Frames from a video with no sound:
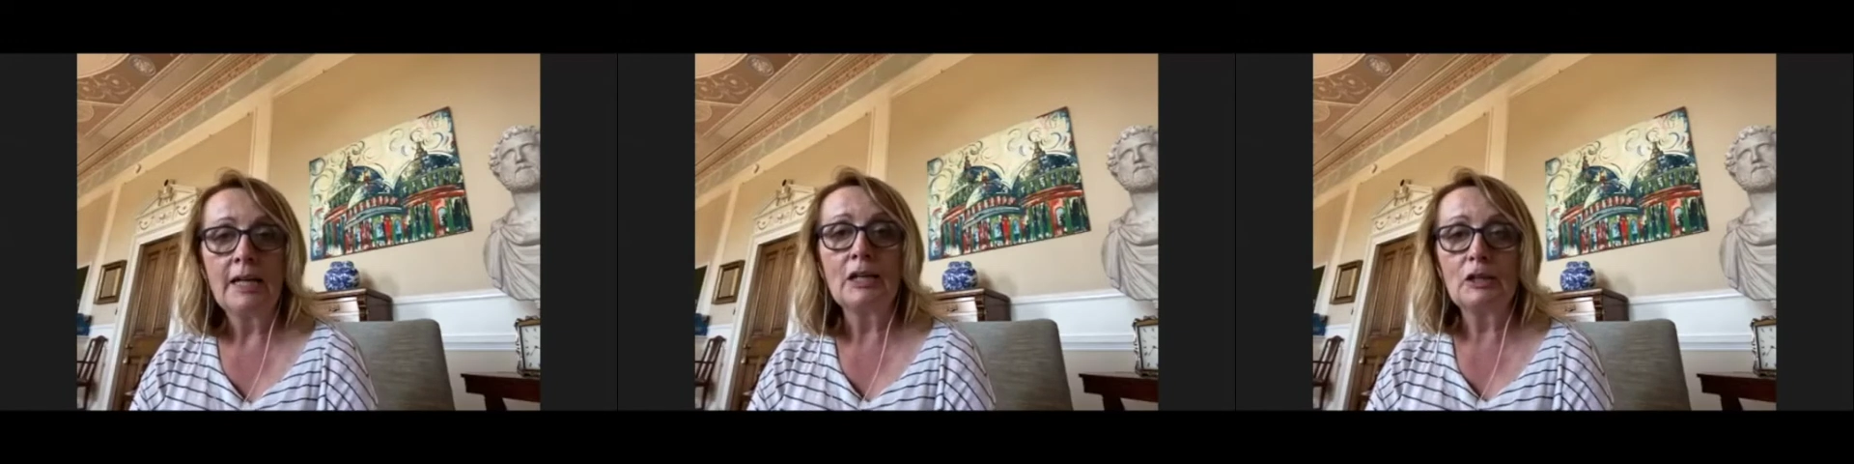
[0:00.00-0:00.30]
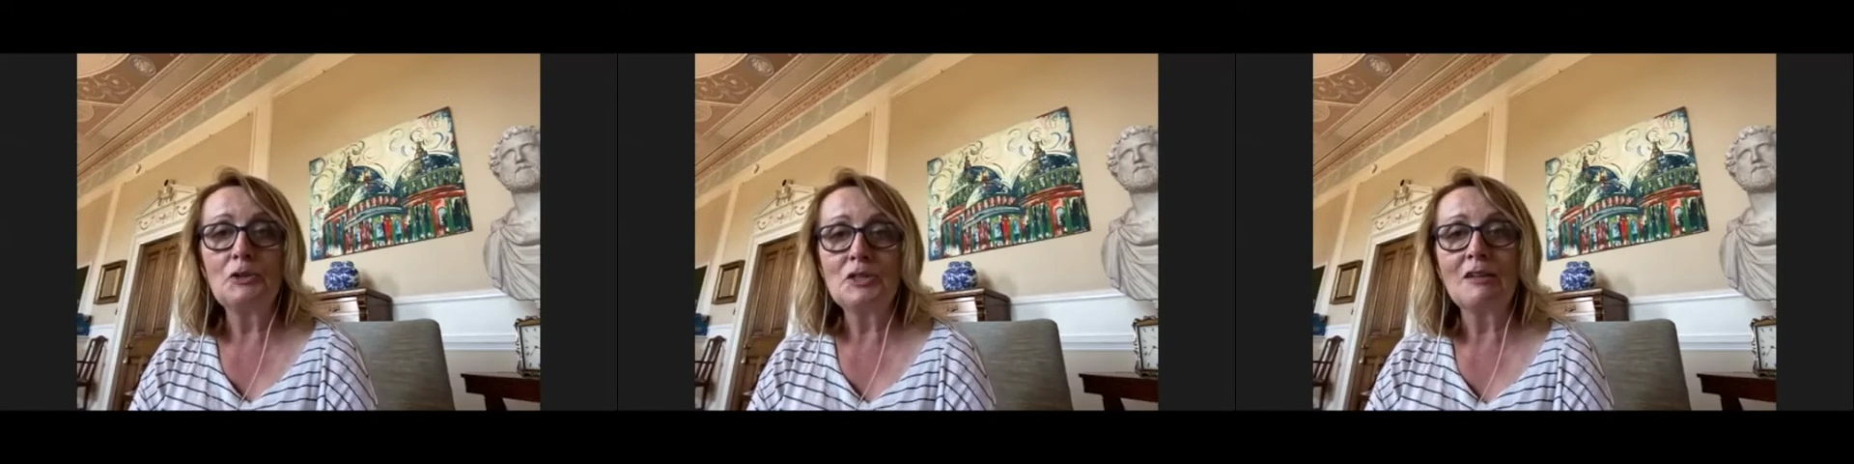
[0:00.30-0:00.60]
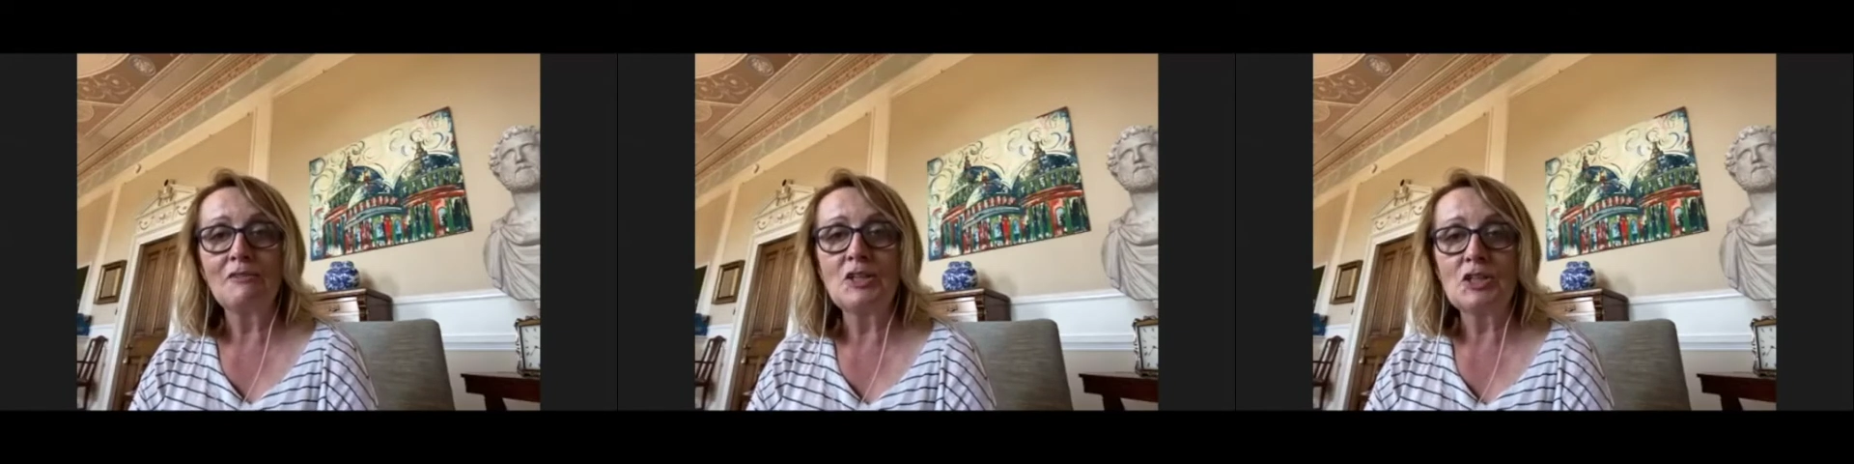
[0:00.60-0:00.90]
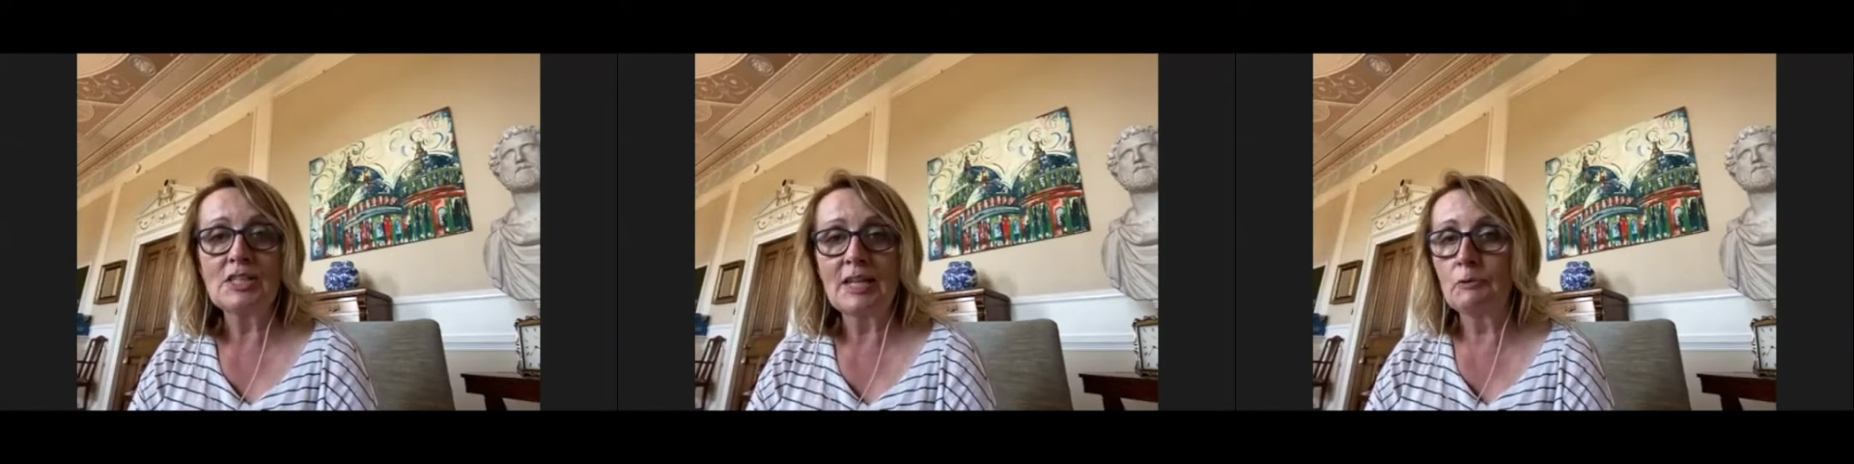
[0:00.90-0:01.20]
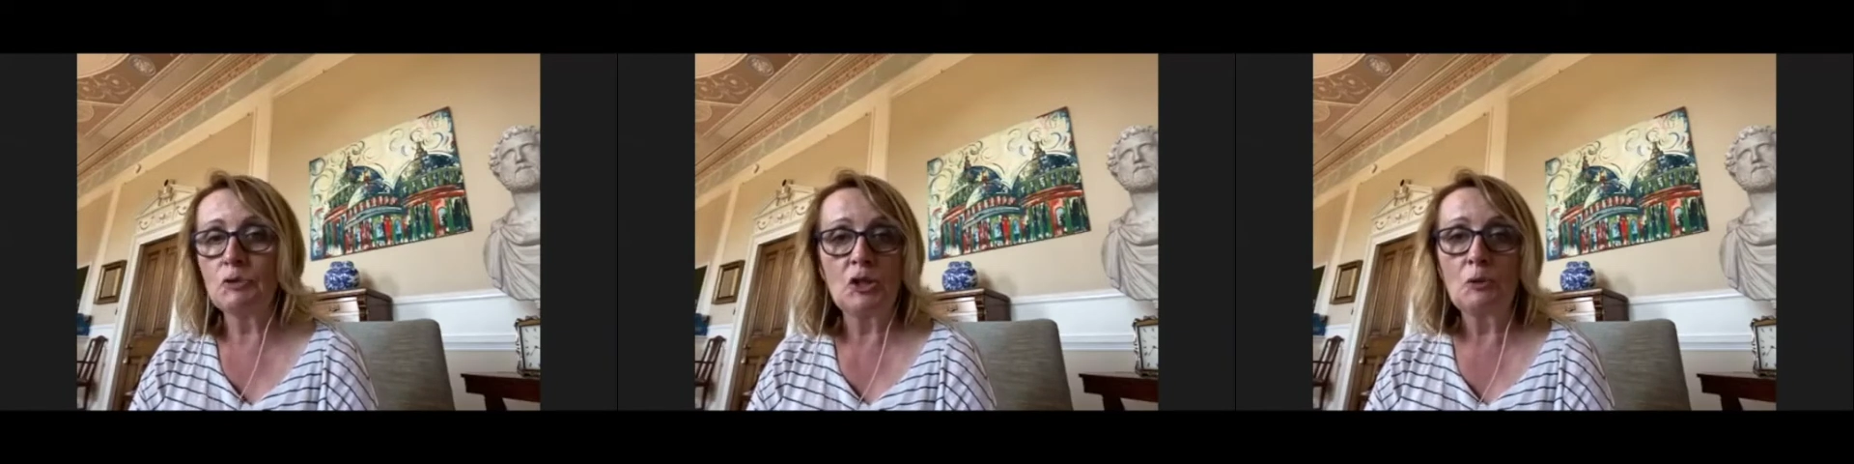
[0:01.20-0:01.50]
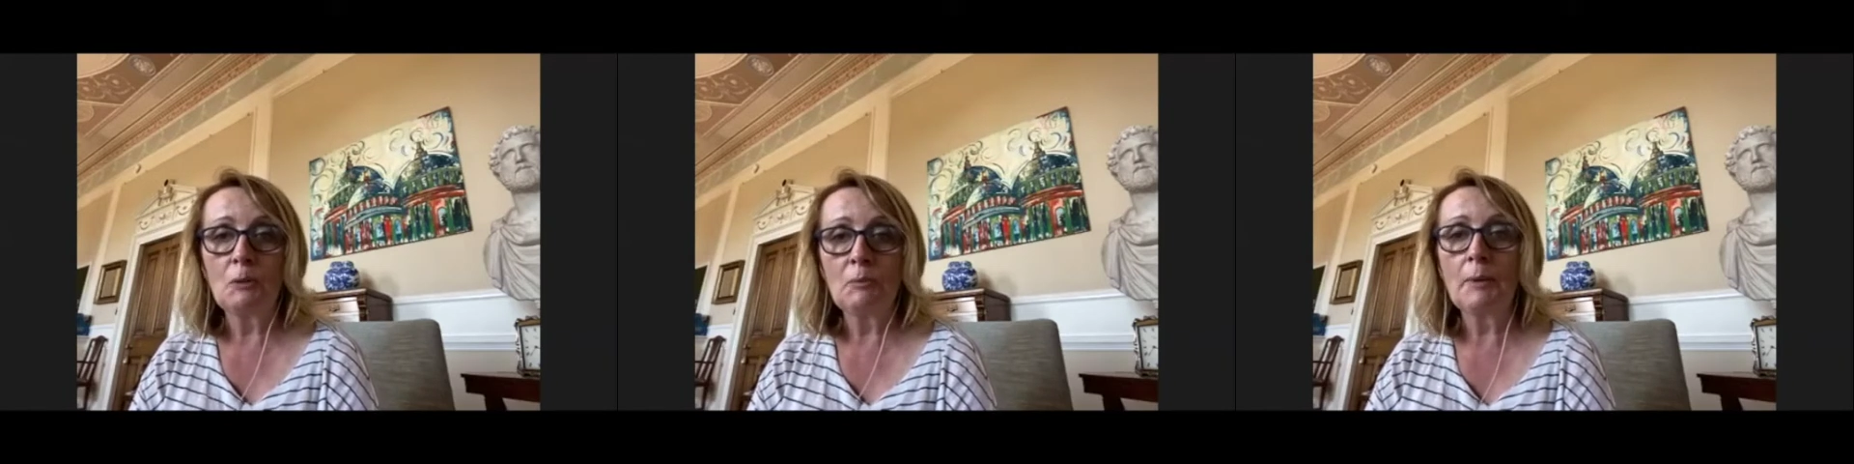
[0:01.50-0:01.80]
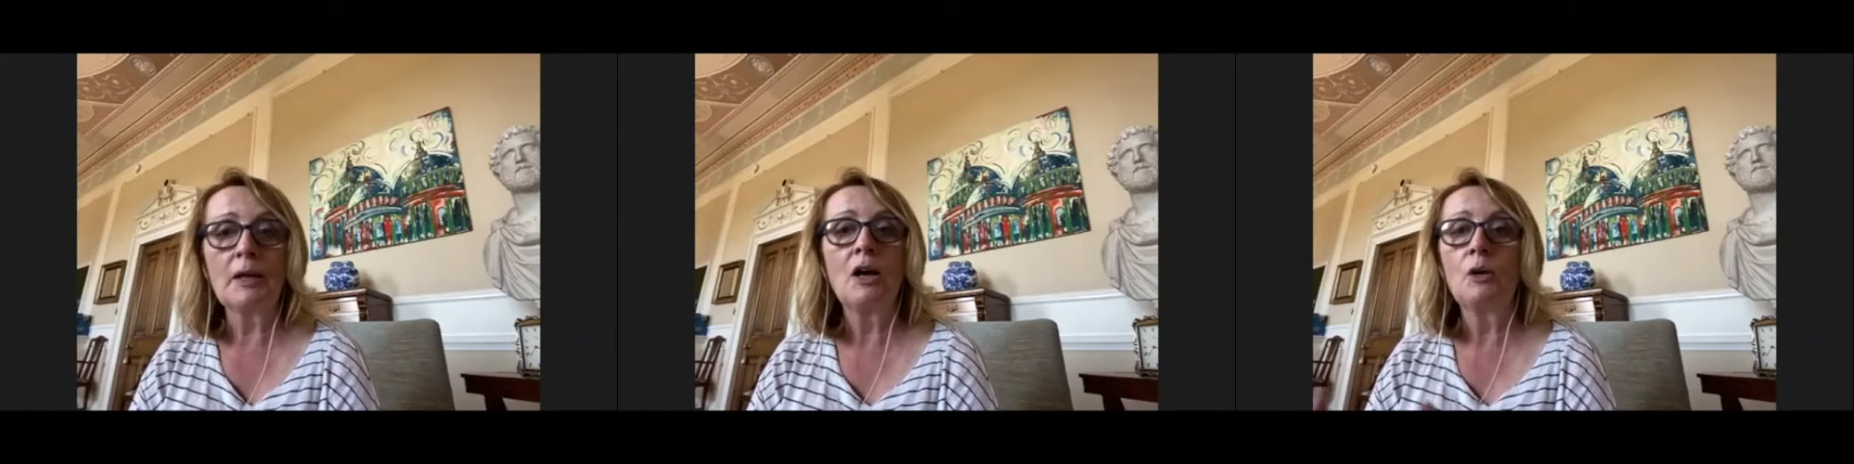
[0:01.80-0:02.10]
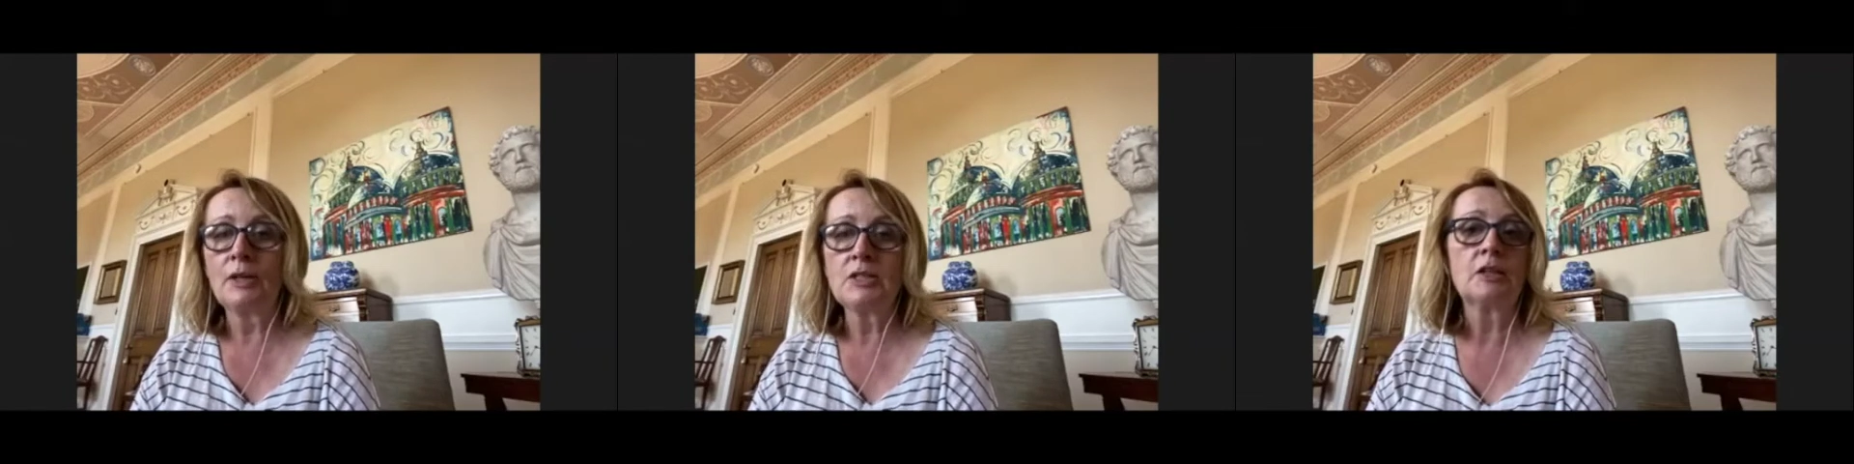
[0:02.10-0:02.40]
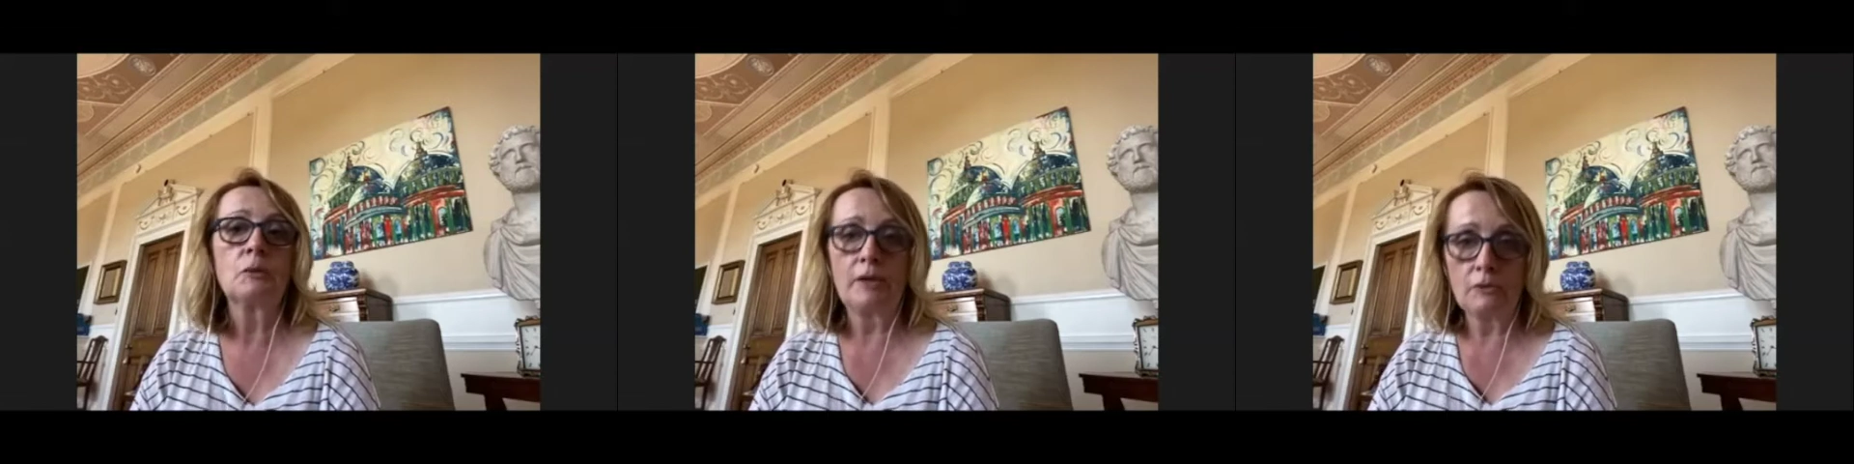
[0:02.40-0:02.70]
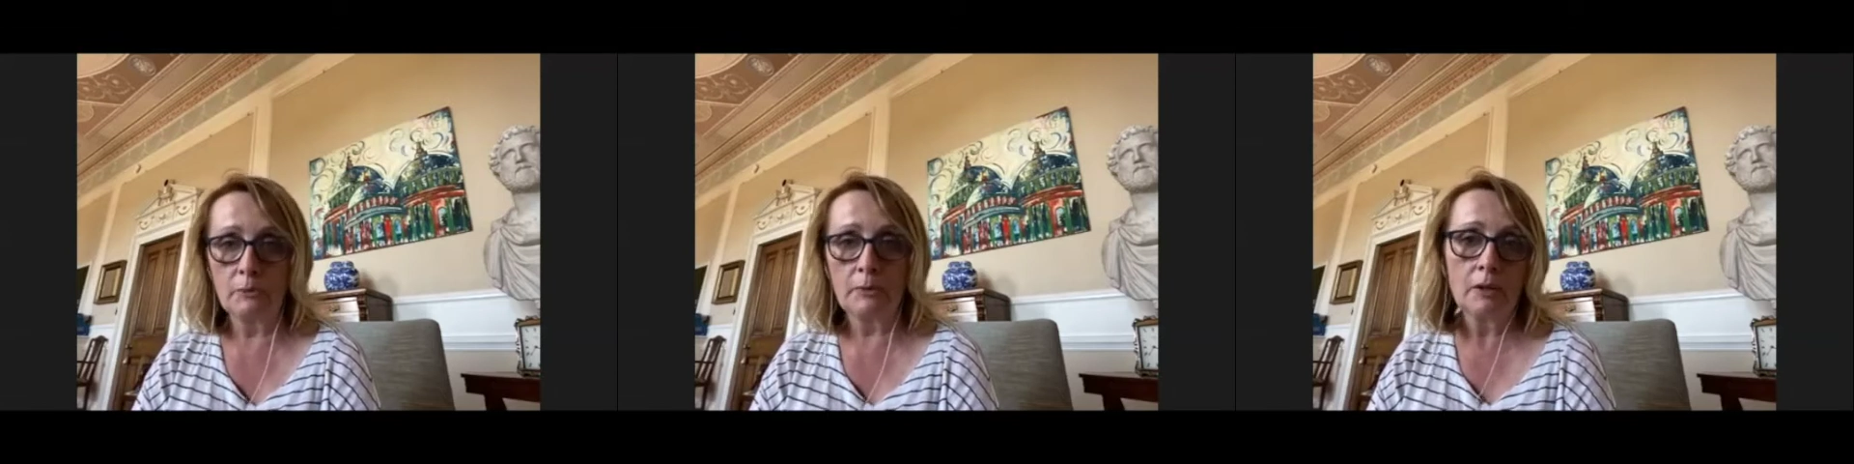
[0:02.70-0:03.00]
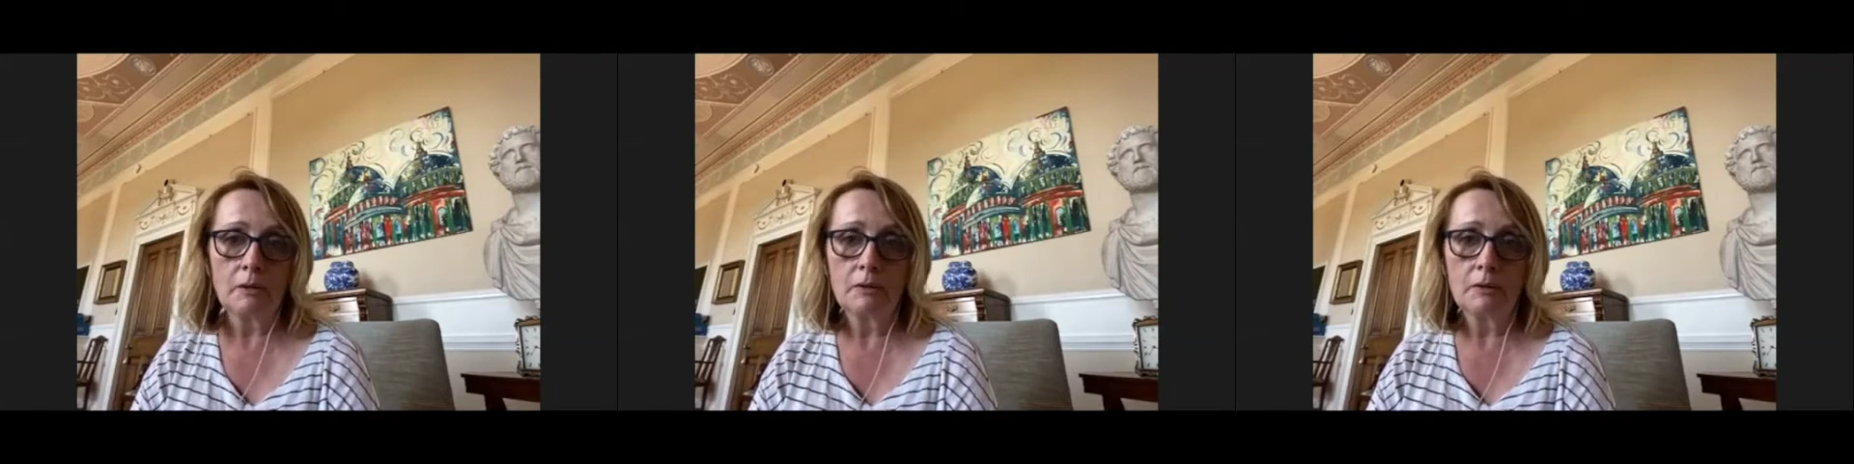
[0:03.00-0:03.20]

including if they're just saying do you know what mum i can't wait to get away from you